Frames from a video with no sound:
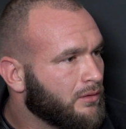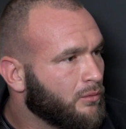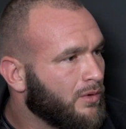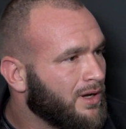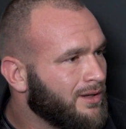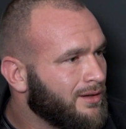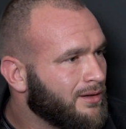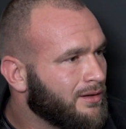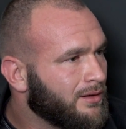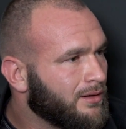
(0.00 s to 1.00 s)

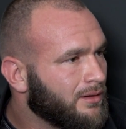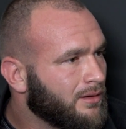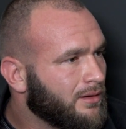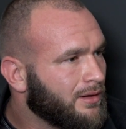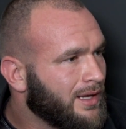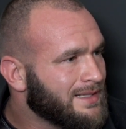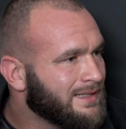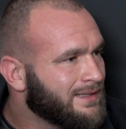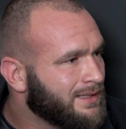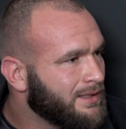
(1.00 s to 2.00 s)
One, as
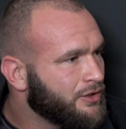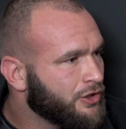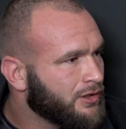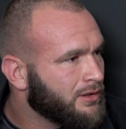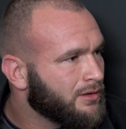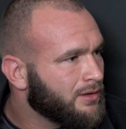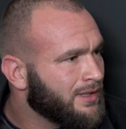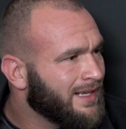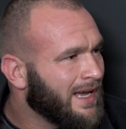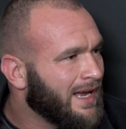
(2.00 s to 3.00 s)
a teacher,
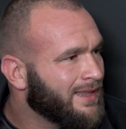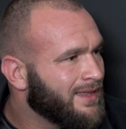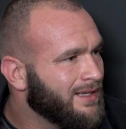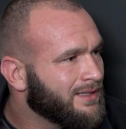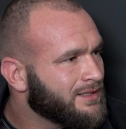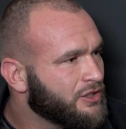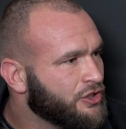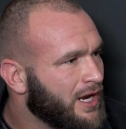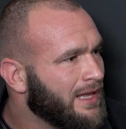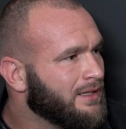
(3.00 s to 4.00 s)
I think it's
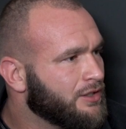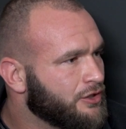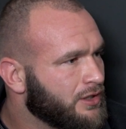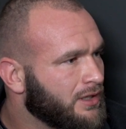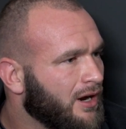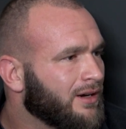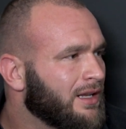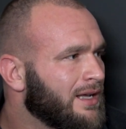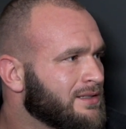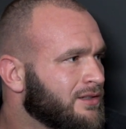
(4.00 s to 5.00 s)
challenging. Our
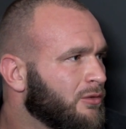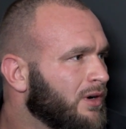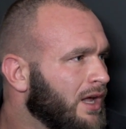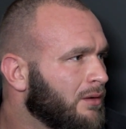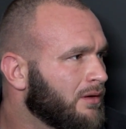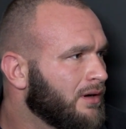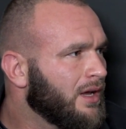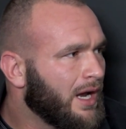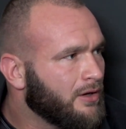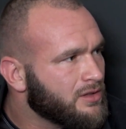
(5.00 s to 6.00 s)
classes are 1 hour.
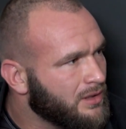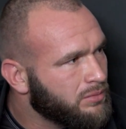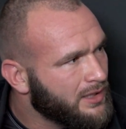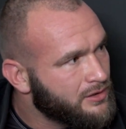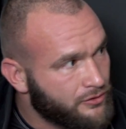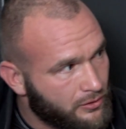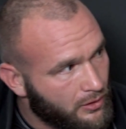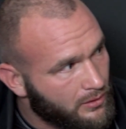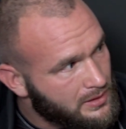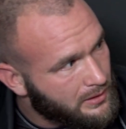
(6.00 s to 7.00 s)
I know some places you go, it's